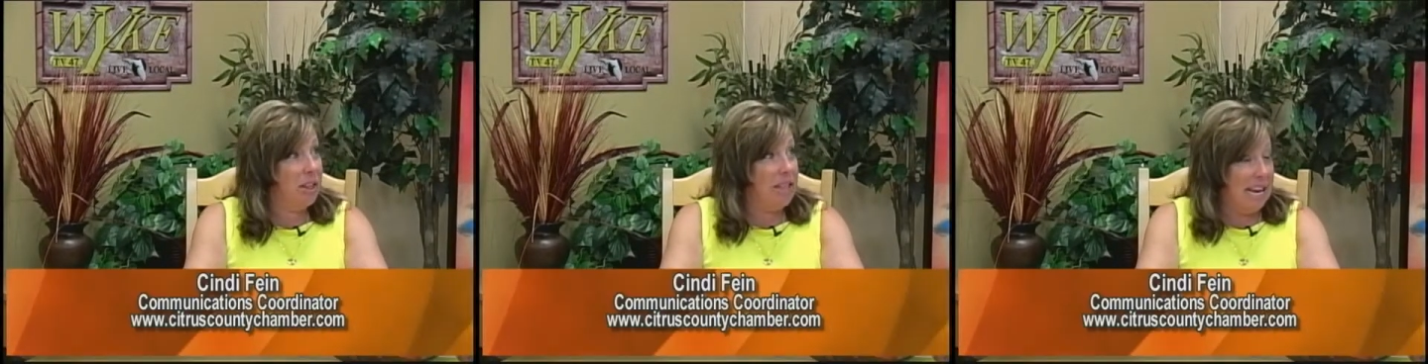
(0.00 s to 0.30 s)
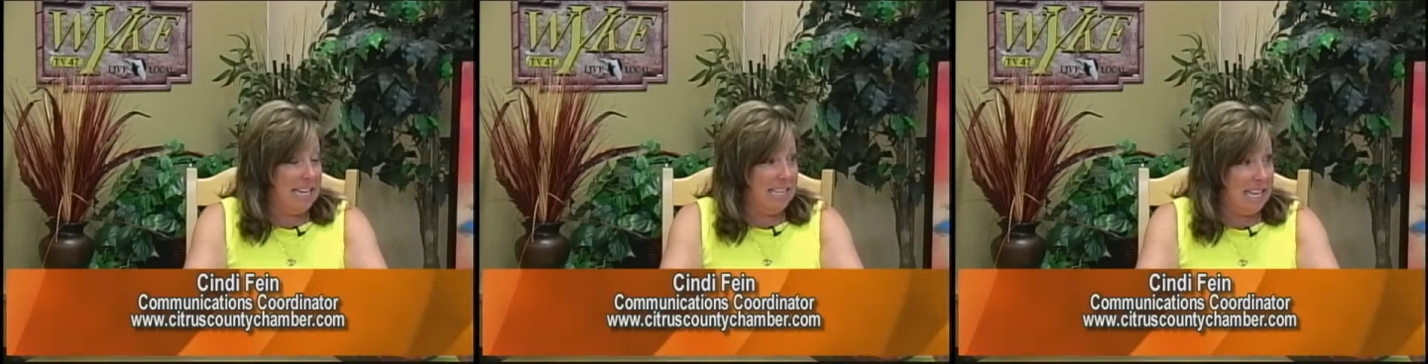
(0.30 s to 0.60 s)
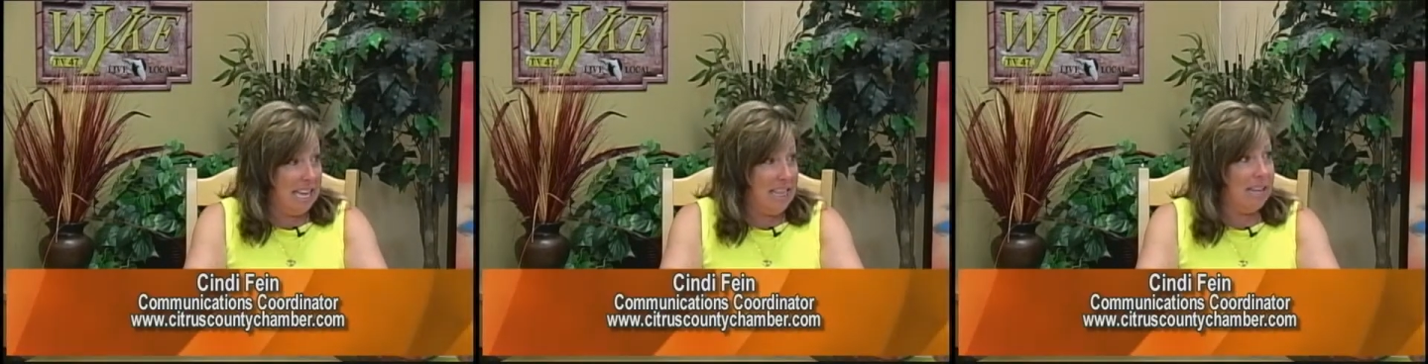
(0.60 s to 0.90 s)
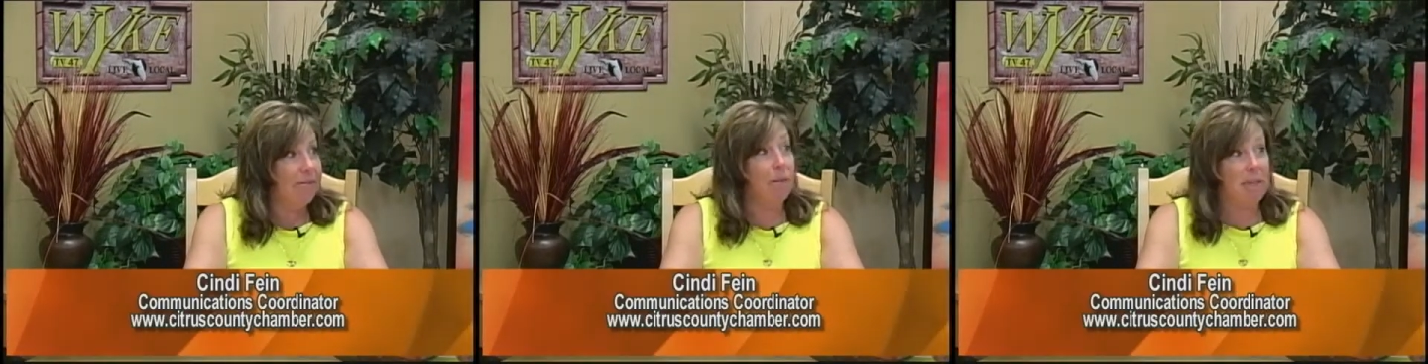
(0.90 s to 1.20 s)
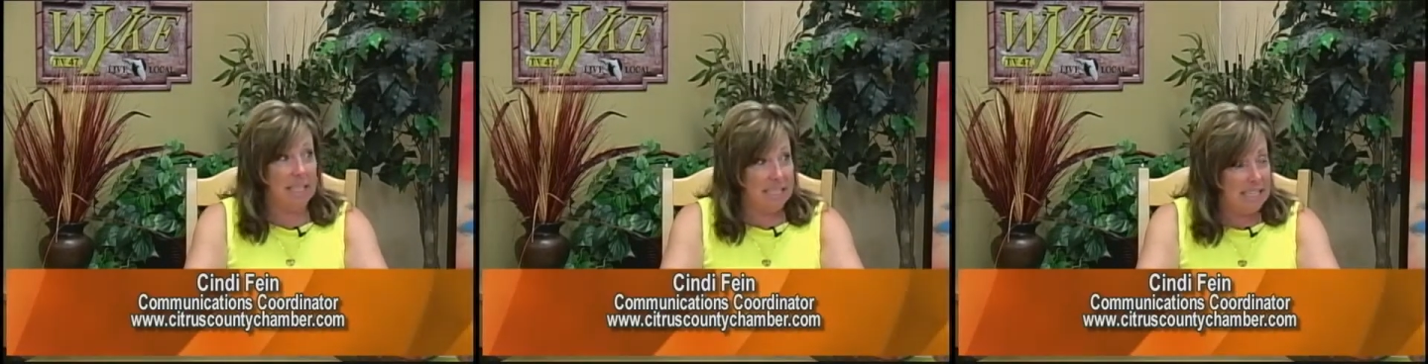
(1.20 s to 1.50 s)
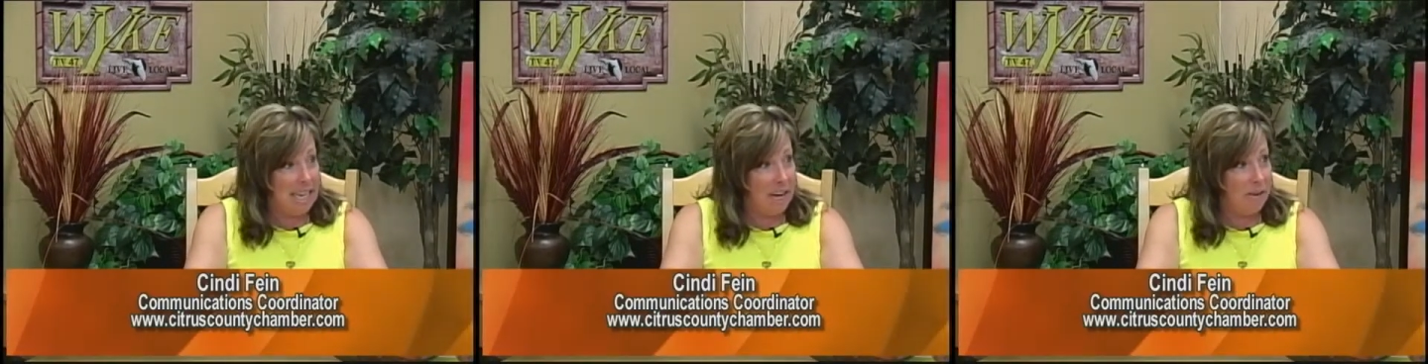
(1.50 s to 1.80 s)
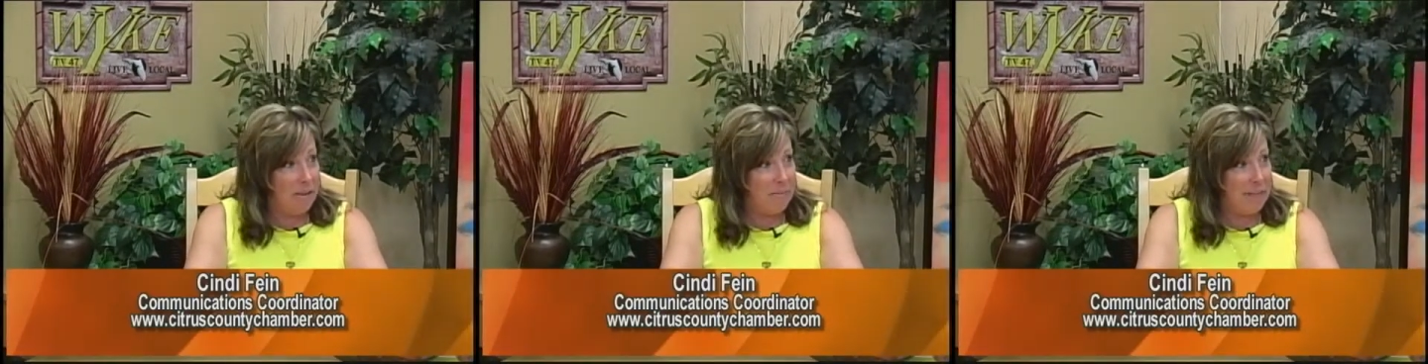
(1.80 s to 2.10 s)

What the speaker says: 19th from 6 to 10 over at the